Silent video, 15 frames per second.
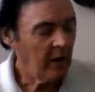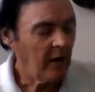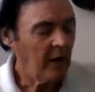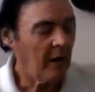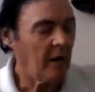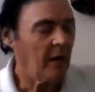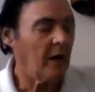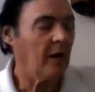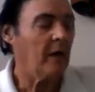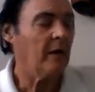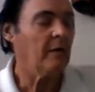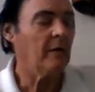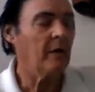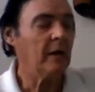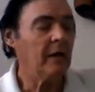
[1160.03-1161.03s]
uh,
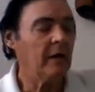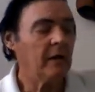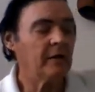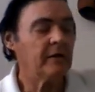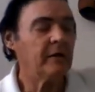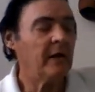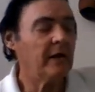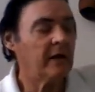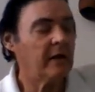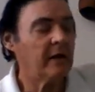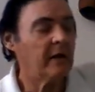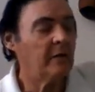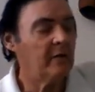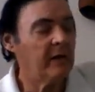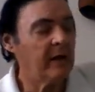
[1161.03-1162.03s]
it looks like
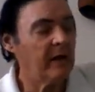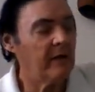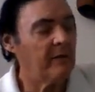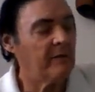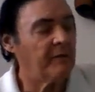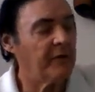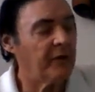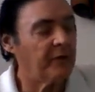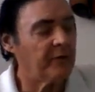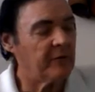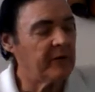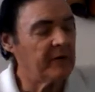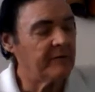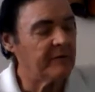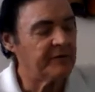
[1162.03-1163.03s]
we have
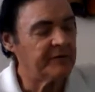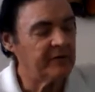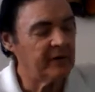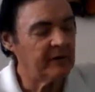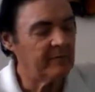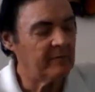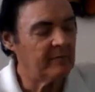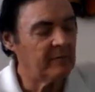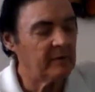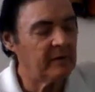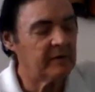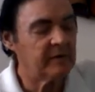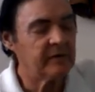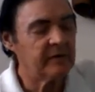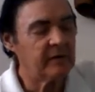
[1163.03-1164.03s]
three of the same
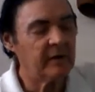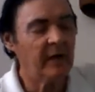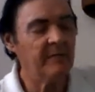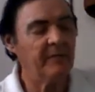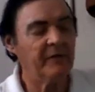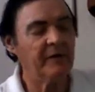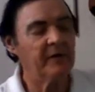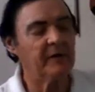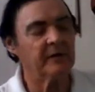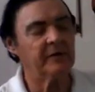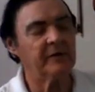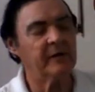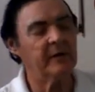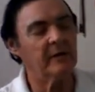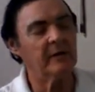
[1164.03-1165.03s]
type things
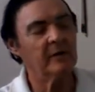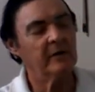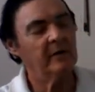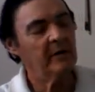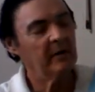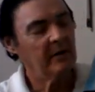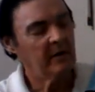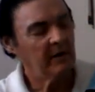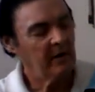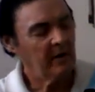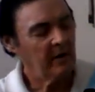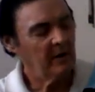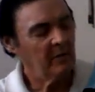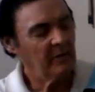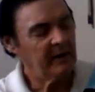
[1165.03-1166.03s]
here.
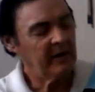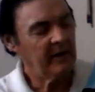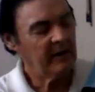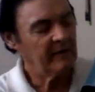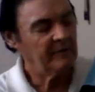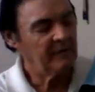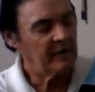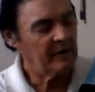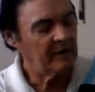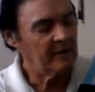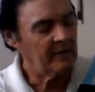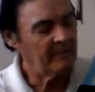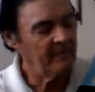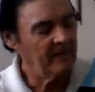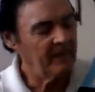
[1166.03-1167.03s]
We have
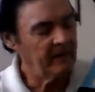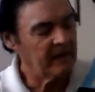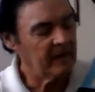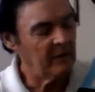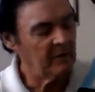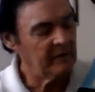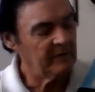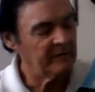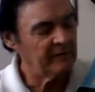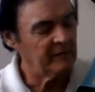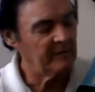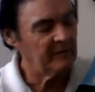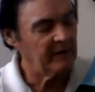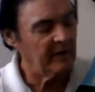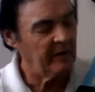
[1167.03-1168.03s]
um, going
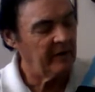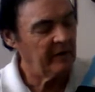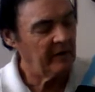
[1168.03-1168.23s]
from the